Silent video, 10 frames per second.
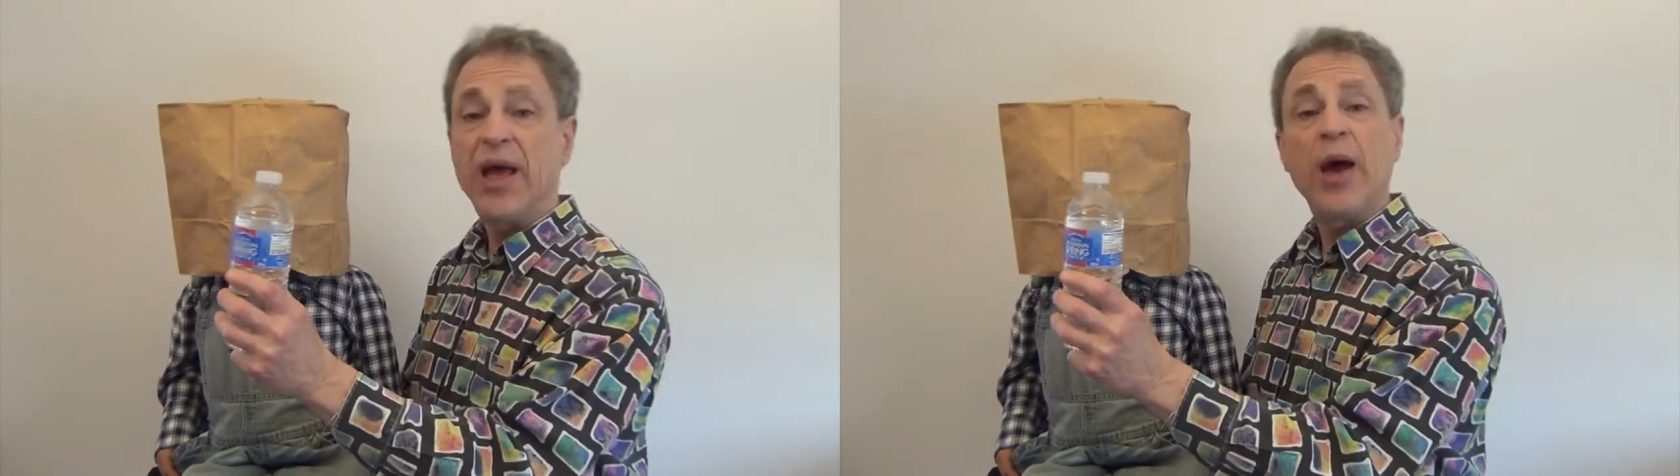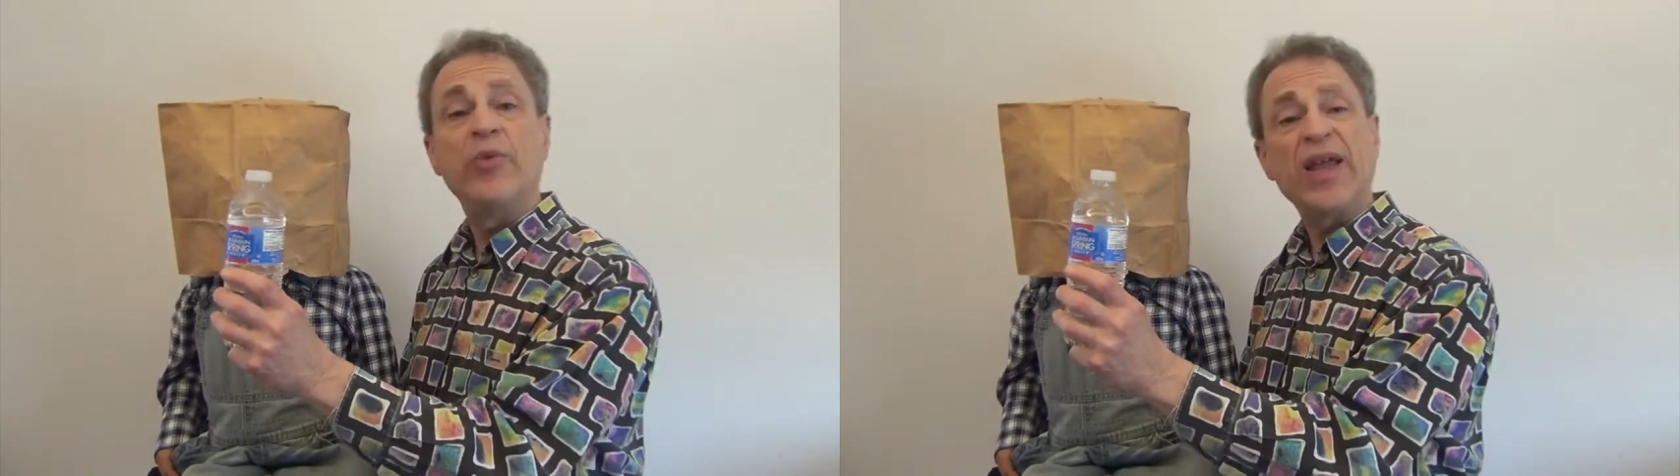
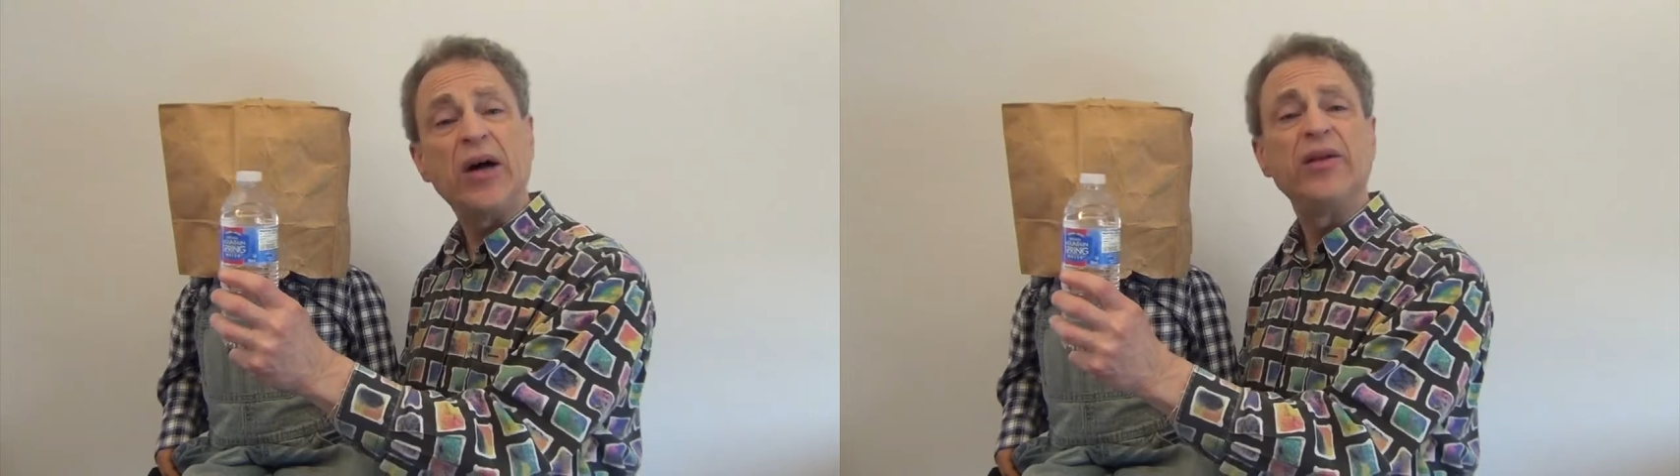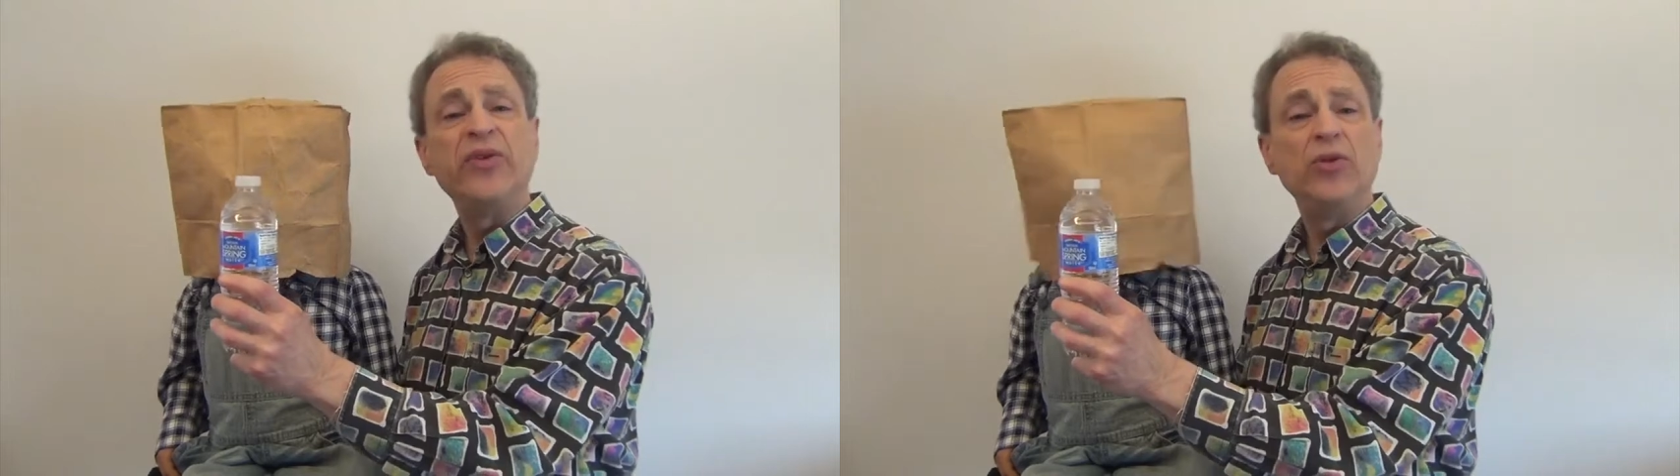and
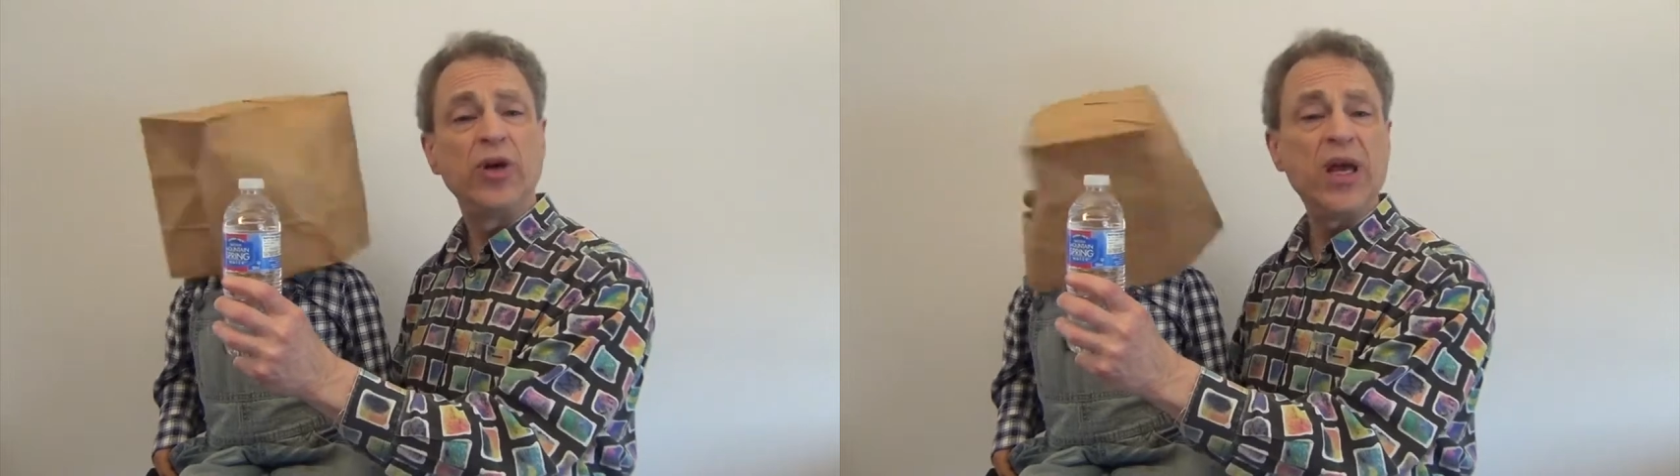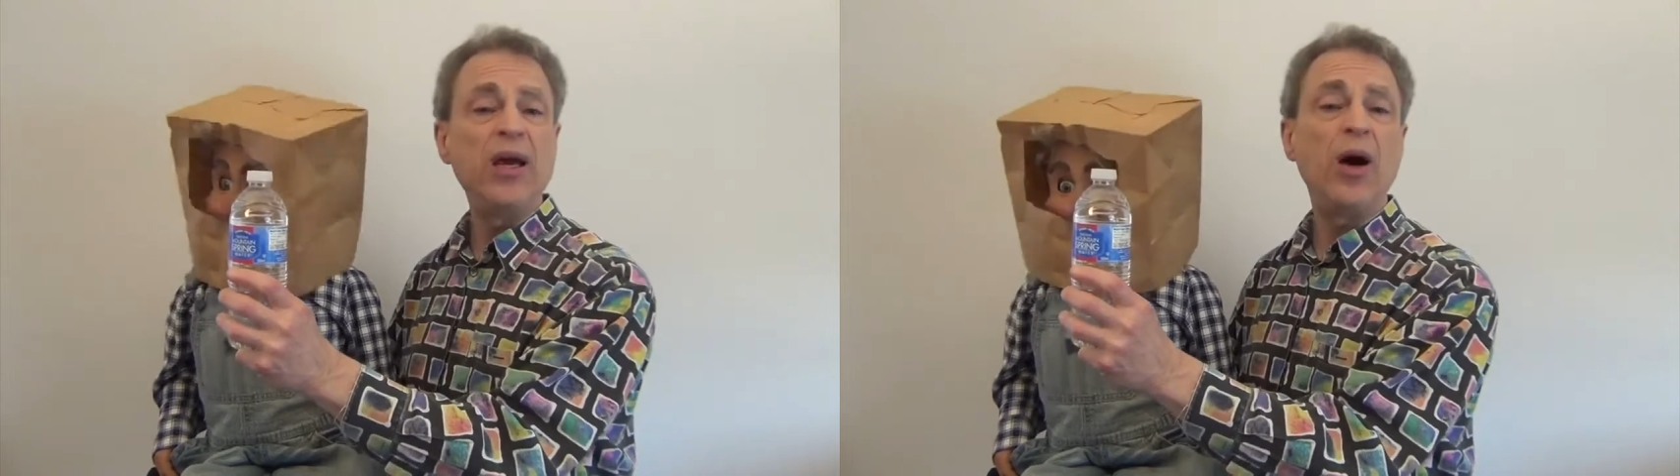without even
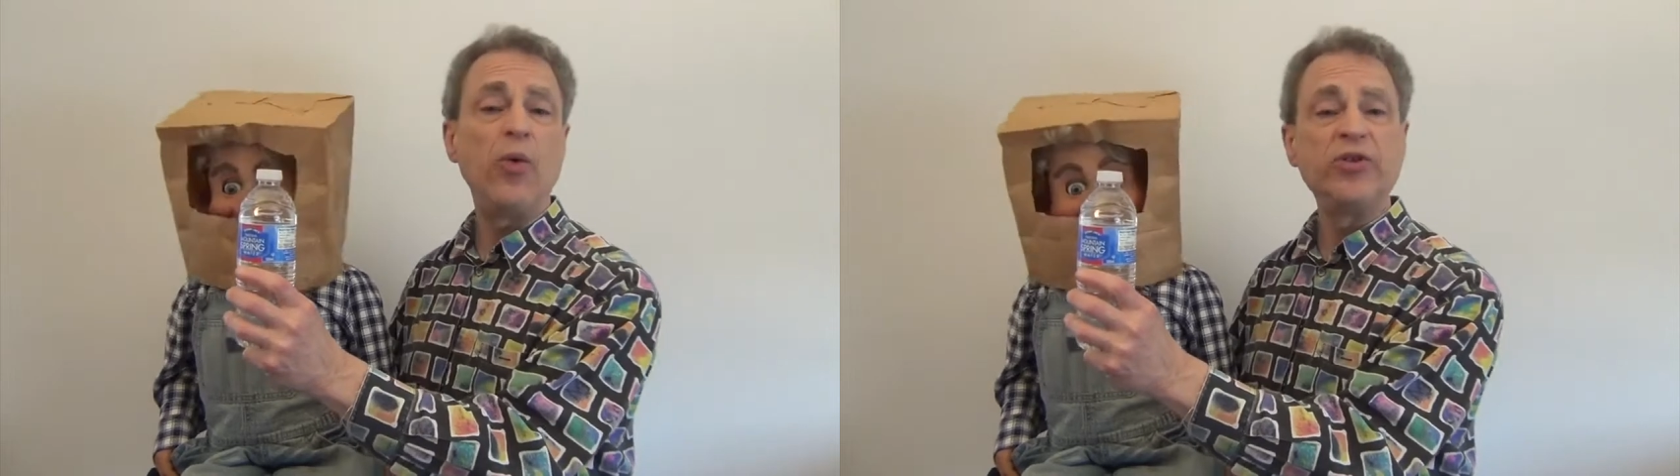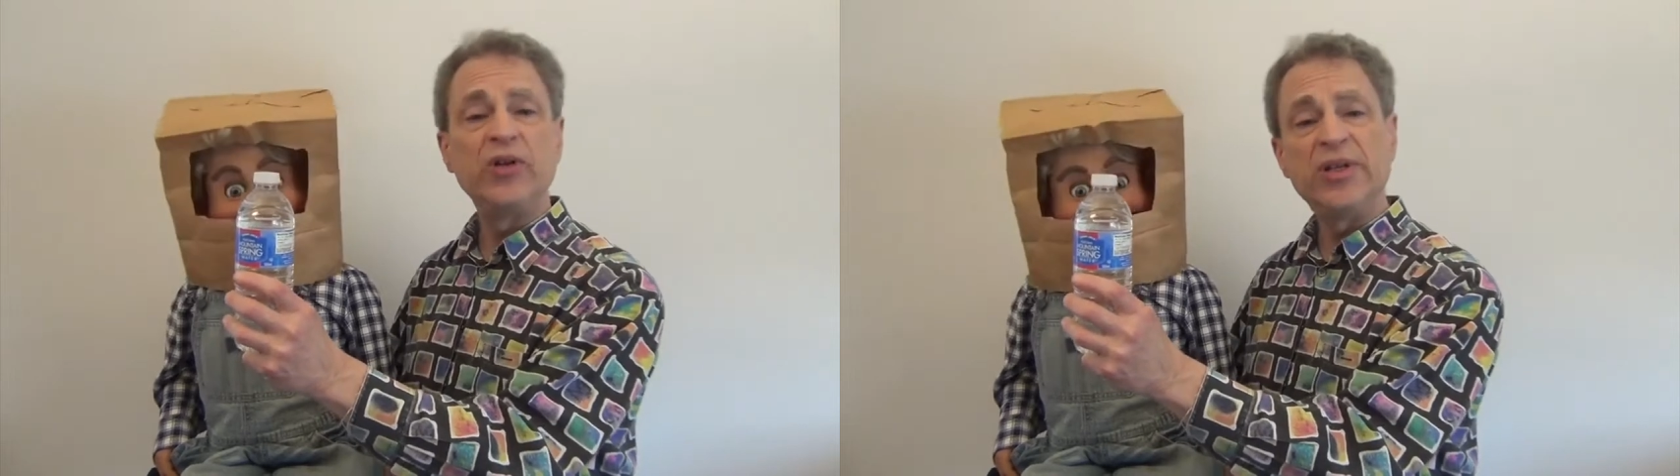looking, I want you